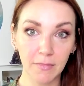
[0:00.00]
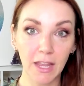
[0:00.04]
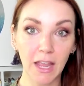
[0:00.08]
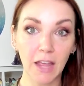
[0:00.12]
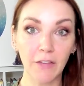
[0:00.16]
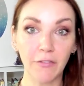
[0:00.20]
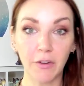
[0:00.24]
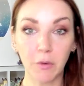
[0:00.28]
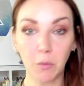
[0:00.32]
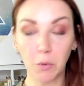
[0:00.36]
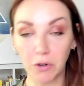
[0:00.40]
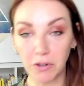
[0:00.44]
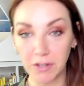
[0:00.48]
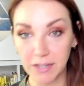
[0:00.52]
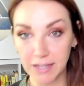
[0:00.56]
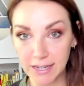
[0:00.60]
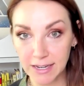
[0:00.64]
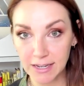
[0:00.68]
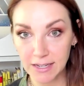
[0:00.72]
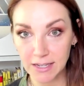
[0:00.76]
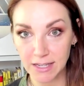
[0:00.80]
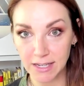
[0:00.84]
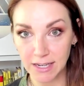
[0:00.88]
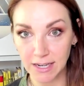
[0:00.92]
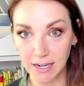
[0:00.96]
If it were
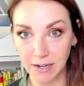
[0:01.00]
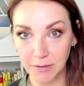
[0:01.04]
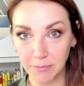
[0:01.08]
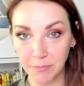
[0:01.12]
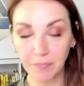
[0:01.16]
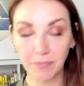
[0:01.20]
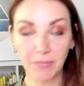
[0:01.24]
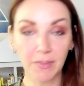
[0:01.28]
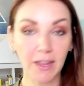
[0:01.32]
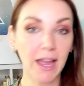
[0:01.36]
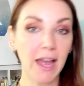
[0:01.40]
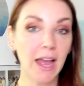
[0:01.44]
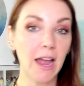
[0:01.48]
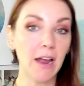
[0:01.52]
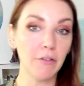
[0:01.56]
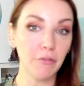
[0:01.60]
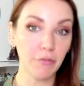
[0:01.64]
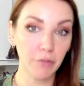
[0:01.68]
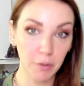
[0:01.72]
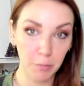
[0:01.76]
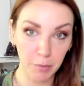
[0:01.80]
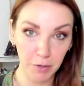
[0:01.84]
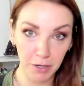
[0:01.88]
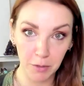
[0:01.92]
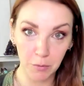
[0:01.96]
easy,
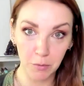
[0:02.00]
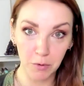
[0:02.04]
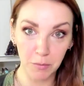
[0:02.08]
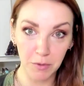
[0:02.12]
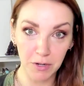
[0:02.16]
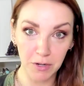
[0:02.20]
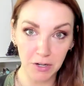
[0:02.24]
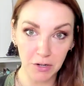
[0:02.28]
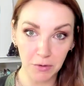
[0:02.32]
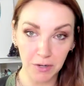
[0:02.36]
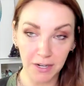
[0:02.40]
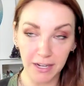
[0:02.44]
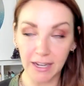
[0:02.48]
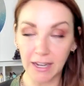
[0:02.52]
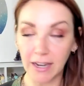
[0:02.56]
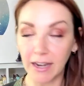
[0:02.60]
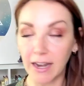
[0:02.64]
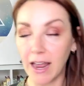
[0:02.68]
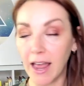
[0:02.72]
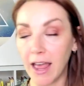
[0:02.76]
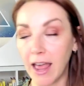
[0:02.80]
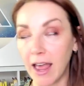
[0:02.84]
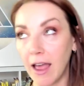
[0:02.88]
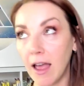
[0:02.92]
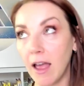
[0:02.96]
everybody would be doing it.
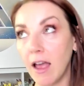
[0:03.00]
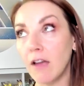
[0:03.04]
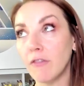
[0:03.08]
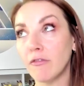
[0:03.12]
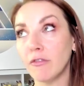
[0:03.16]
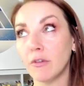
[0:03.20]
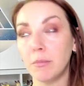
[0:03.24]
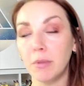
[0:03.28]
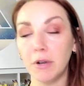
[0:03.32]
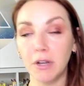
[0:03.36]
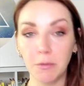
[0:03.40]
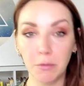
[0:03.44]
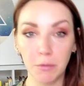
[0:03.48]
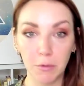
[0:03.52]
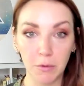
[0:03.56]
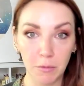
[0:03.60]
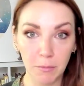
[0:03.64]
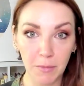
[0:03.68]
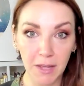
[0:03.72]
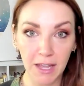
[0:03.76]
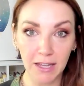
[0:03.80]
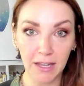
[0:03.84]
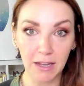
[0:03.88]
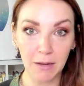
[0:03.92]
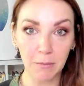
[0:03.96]
Everybody would be
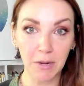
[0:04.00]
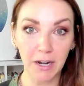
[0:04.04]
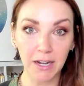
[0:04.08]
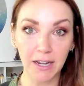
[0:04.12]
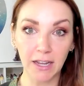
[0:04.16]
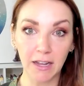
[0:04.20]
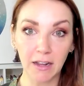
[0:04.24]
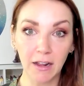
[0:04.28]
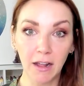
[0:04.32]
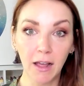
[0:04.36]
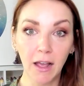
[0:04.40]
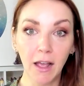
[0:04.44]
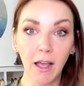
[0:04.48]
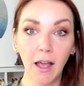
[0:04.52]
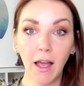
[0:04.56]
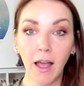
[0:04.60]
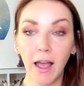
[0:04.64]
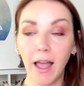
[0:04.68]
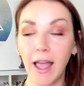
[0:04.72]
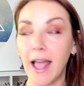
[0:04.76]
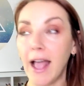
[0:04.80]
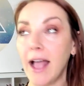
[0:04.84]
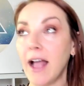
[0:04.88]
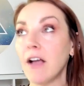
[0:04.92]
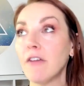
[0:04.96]
making money.
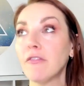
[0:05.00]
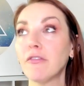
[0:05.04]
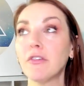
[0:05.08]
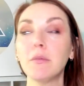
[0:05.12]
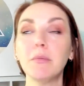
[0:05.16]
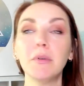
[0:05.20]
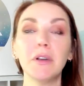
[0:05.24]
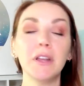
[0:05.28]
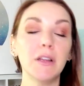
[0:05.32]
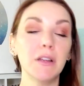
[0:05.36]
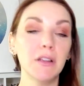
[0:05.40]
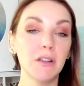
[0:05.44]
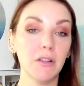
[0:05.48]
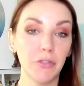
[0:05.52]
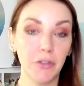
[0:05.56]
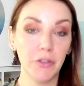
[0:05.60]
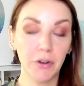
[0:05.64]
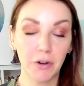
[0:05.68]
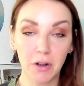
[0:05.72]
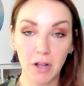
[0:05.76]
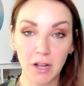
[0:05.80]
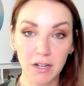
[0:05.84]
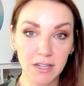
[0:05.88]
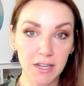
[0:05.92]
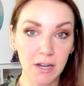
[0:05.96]
Everybody, their
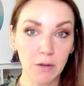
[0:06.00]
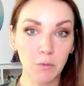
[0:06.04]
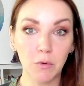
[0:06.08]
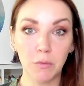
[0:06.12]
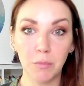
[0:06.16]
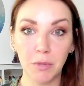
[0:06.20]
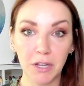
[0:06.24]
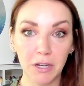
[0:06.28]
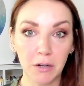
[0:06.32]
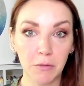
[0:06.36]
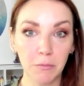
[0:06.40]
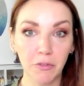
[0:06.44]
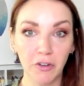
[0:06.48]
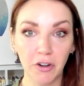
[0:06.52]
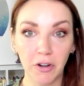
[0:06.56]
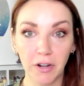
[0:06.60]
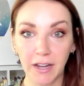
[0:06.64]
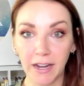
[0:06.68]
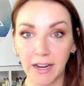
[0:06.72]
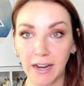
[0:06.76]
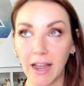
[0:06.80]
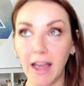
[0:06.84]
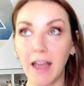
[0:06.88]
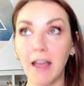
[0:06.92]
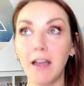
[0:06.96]
content would be
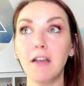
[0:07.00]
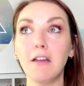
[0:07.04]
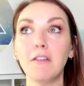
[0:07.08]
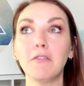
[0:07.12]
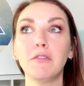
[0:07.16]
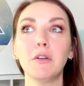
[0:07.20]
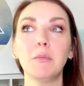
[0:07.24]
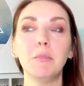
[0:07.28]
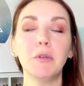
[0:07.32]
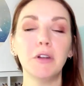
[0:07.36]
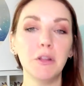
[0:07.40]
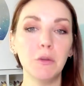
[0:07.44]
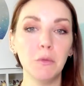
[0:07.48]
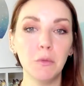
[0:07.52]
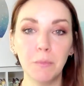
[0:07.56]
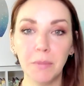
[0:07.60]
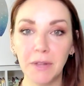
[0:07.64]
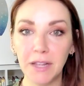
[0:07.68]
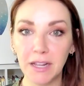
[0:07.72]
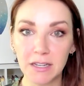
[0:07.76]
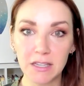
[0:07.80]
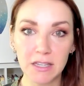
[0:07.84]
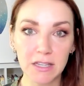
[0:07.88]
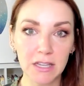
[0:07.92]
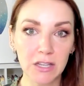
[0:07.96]
converting. Everybody would
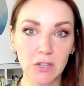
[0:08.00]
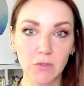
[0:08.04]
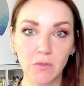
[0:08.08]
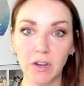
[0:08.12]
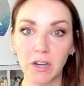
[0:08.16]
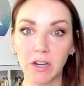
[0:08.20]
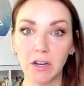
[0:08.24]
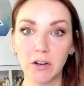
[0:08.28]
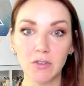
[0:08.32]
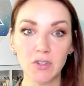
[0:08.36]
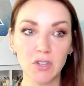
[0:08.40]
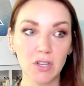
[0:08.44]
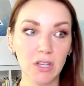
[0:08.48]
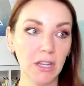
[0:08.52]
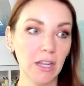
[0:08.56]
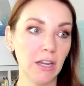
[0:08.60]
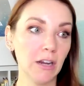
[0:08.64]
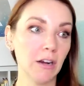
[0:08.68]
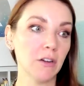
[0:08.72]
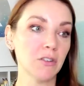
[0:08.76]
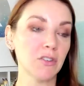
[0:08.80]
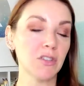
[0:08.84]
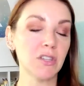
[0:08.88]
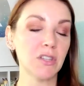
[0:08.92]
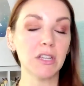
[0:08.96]
be at six figures a
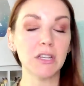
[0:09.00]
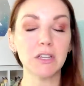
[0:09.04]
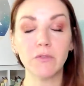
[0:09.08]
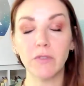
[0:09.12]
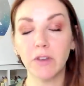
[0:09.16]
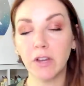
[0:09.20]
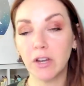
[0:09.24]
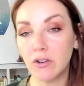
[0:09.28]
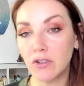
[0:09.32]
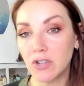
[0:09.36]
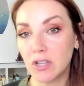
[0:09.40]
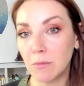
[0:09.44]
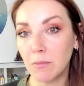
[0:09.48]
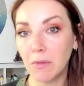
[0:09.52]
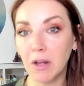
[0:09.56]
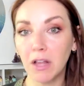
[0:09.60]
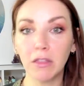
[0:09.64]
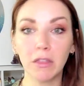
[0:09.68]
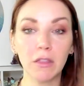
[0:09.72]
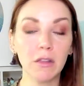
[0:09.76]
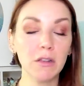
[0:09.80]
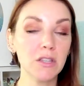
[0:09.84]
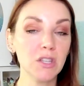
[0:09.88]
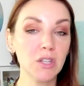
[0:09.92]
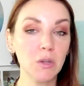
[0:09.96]
year, six figures a
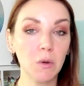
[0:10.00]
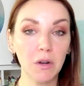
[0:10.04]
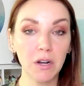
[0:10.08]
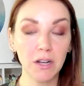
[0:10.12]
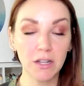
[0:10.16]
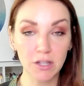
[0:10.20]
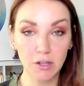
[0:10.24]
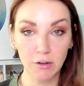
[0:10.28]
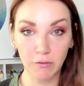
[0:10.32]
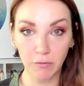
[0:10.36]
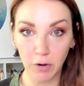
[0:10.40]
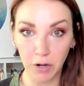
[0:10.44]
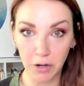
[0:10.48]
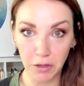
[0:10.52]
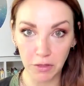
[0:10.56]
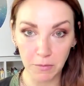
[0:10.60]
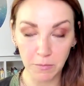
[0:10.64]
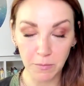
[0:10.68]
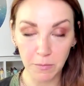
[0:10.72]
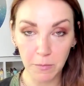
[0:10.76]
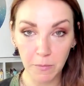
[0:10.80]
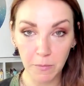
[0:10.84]
month, so on and so forth.